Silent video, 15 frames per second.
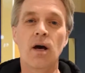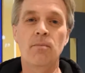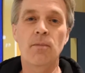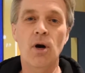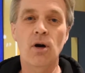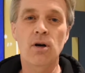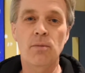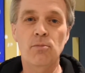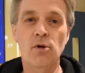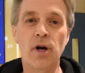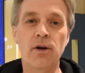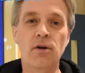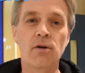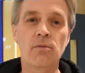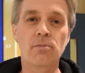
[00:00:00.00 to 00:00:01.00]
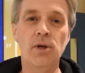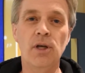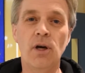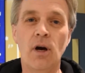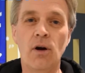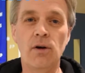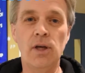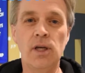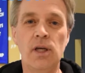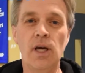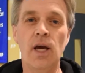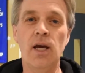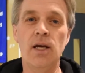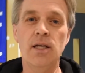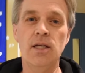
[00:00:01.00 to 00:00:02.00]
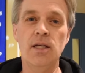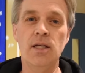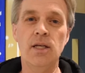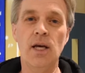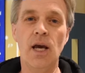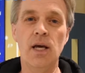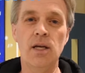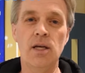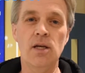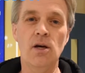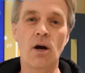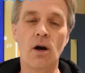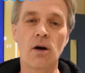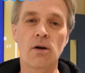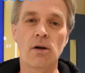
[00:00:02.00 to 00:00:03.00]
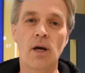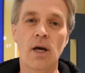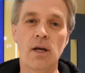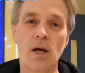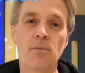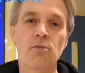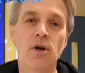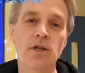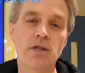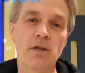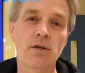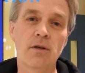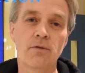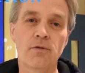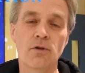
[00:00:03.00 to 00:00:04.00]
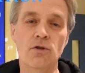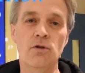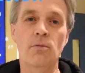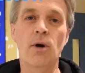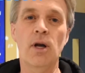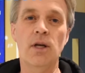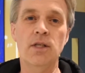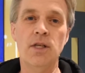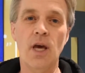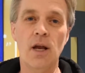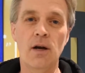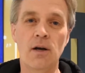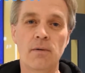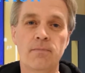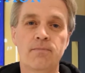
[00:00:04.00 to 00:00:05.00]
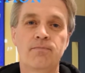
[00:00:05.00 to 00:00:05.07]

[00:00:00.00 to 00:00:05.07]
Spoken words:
Mark Breadner, B-R-E-A-D-N-E-R, and I'm president of First Robotics Canada.